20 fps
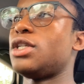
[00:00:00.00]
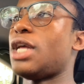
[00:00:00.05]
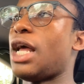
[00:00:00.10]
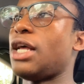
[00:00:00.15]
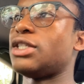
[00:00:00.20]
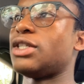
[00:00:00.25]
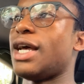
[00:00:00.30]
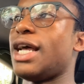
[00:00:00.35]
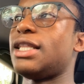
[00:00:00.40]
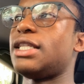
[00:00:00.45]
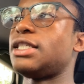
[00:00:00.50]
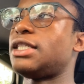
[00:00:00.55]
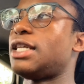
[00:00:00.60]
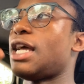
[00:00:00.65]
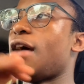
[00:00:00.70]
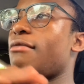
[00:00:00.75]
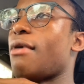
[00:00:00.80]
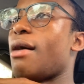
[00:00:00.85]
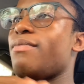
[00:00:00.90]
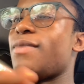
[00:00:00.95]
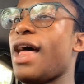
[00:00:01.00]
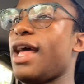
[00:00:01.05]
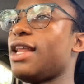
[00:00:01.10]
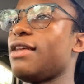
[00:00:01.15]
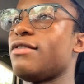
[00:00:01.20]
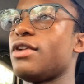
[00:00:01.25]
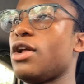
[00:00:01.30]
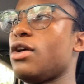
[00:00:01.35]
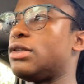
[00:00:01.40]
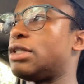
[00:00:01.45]
So at this job, I'm not
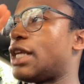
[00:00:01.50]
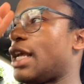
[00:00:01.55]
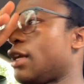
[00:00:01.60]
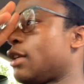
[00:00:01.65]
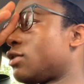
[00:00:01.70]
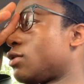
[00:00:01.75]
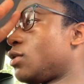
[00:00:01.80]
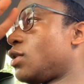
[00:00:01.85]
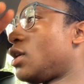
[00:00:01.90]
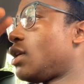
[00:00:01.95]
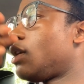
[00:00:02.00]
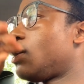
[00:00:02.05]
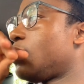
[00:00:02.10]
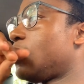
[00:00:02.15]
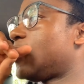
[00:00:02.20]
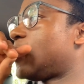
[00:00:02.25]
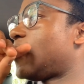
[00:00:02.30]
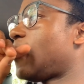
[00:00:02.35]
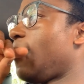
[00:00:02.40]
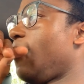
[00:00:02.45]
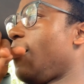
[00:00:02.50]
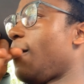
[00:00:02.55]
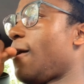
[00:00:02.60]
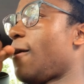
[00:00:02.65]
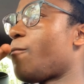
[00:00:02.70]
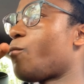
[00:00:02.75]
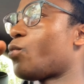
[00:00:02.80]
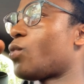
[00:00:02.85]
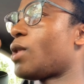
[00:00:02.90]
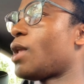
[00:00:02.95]
even on schedule. So
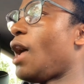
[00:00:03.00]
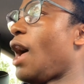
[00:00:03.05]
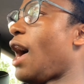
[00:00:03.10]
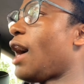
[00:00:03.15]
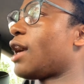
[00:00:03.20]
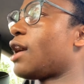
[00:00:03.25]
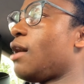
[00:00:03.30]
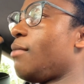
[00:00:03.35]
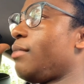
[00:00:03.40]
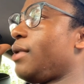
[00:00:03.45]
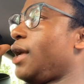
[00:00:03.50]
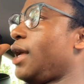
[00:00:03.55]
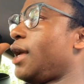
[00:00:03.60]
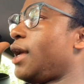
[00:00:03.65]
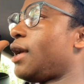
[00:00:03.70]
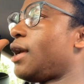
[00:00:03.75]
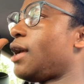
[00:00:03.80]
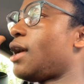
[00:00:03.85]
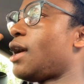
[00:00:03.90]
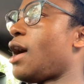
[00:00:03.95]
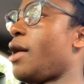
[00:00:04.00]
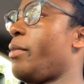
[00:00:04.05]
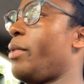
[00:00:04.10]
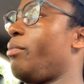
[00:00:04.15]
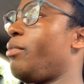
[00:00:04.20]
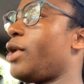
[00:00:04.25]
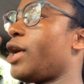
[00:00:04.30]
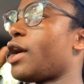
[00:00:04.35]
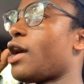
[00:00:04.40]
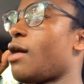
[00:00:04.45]
I come in, I'm gonna
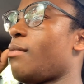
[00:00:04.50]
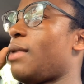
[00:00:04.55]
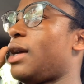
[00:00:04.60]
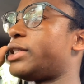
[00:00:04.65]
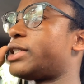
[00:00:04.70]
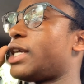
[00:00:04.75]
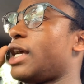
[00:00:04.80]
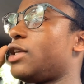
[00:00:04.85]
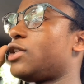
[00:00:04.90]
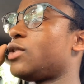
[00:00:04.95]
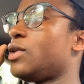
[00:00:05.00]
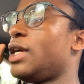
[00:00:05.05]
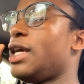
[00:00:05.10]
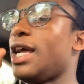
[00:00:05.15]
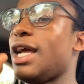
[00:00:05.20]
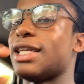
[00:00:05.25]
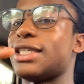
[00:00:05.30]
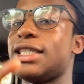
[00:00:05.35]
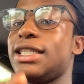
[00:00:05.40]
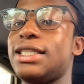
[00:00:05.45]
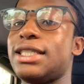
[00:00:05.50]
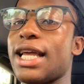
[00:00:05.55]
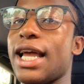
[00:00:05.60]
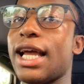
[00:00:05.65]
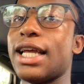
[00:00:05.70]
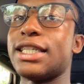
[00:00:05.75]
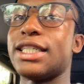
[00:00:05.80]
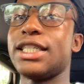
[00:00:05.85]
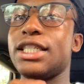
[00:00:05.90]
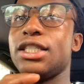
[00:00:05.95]
bring her my schedule, and she
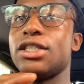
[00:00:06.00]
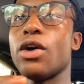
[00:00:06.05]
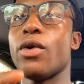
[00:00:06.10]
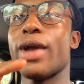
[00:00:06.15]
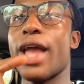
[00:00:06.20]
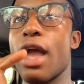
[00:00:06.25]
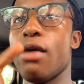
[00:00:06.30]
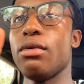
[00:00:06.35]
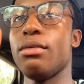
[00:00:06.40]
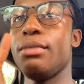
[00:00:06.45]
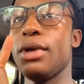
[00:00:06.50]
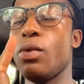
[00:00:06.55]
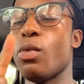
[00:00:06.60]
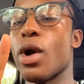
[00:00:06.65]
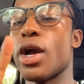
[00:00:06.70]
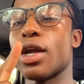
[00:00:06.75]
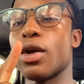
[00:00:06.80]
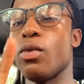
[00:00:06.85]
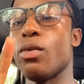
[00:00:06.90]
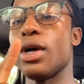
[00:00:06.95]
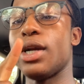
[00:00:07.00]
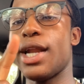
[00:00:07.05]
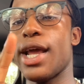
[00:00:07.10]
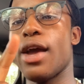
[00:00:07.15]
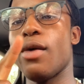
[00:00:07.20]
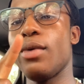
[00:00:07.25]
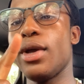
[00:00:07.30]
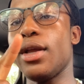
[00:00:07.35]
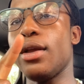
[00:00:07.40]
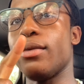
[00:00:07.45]
said she's okay with me working 1 day a
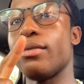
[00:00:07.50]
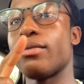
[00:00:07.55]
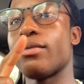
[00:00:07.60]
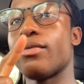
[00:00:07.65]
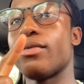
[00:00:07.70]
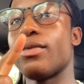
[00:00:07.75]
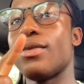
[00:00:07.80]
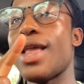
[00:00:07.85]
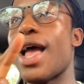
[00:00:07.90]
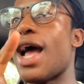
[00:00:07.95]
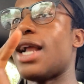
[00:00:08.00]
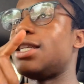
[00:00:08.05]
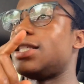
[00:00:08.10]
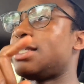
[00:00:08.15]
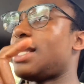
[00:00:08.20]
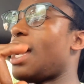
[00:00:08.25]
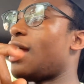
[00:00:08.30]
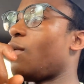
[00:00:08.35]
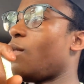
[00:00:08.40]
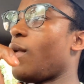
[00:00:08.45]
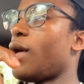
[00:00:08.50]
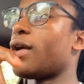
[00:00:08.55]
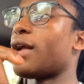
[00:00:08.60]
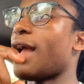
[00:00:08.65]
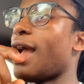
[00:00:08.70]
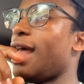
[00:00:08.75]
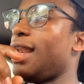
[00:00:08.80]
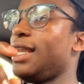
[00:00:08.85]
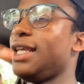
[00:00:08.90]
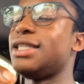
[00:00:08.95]
week. I just gotta work
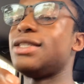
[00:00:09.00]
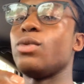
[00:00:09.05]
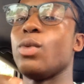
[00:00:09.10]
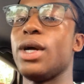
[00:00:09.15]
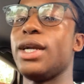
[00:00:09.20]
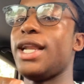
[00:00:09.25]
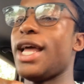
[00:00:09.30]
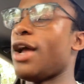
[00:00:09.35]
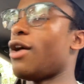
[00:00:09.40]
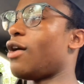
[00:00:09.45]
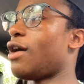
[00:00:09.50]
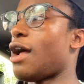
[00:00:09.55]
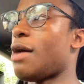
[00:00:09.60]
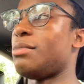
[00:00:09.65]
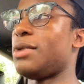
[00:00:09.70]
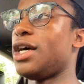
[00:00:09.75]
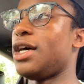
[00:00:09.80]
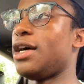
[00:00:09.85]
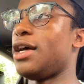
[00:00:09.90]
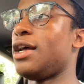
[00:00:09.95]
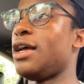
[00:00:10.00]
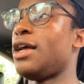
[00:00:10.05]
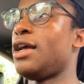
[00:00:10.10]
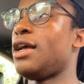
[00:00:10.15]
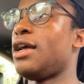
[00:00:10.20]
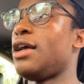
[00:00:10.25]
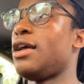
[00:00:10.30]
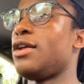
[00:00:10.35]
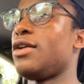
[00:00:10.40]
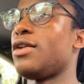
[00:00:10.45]
at least 1 day or I'm done.
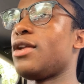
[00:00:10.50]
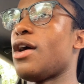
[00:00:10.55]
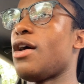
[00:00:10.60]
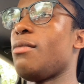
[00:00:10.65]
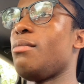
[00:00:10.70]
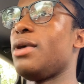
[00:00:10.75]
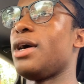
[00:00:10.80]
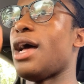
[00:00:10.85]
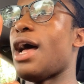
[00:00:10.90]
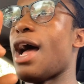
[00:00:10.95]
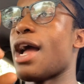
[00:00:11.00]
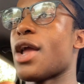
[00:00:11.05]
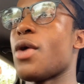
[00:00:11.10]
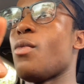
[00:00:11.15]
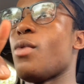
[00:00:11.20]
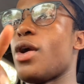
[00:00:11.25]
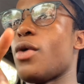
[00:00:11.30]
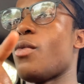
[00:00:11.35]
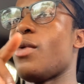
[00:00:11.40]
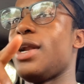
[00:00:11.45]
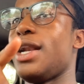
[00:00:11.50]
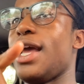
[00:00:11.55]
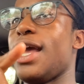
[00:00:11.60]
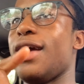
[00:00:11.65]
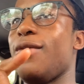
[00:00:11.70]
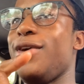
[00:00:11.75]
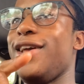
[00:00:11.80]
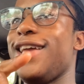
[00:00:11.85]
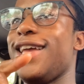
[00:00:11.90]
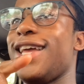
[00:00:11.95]
But I can work 1 day a
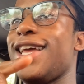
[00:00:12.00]
week.